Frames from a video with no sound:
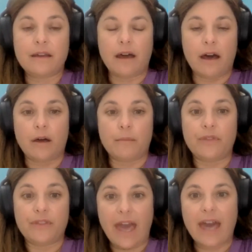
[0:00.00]

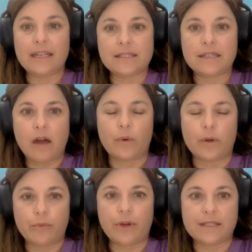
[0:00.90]
that is not
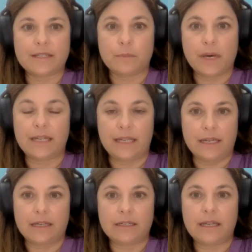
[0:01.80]
what brings the money
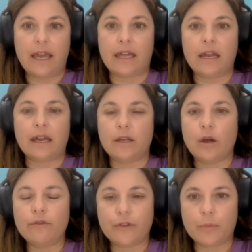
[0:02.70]
in. And I
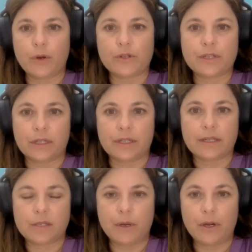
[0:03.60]
know from personal
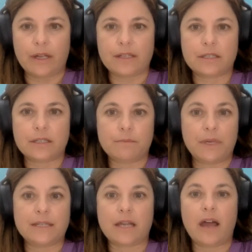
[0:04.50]
experience,
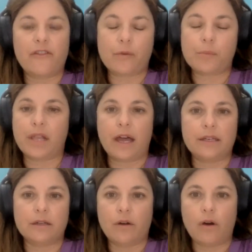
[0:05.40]
because I've
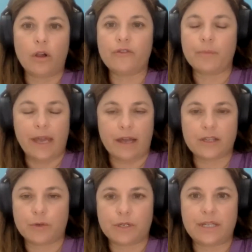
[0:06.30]
applied all of my
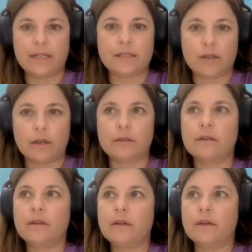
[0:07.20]
expertise
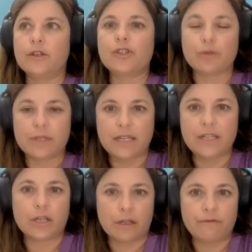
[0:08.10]
on
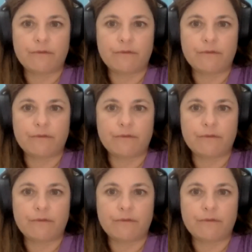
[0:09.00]
strategic